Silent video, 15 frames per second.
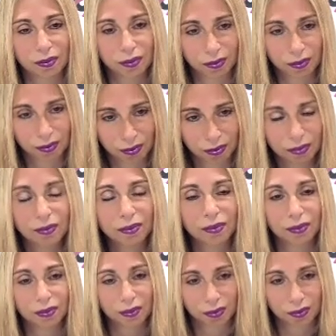
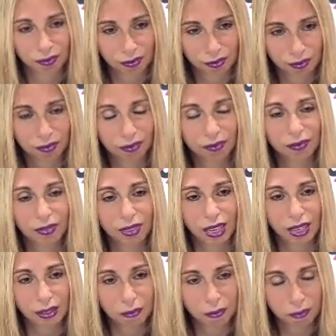
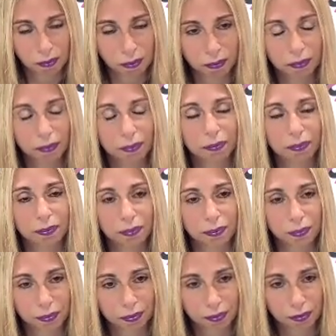
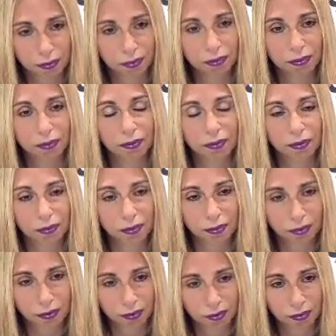
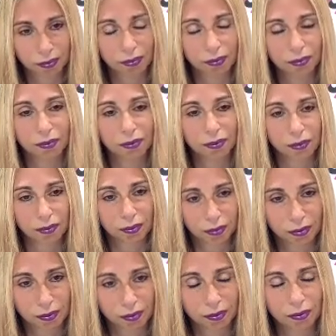
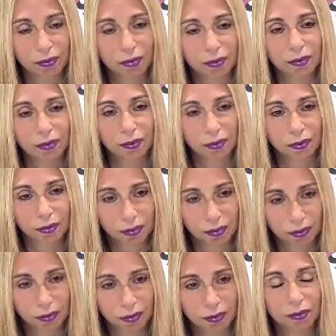
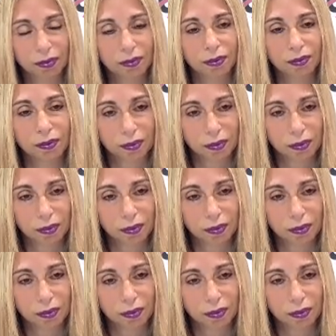This person isn't speaking.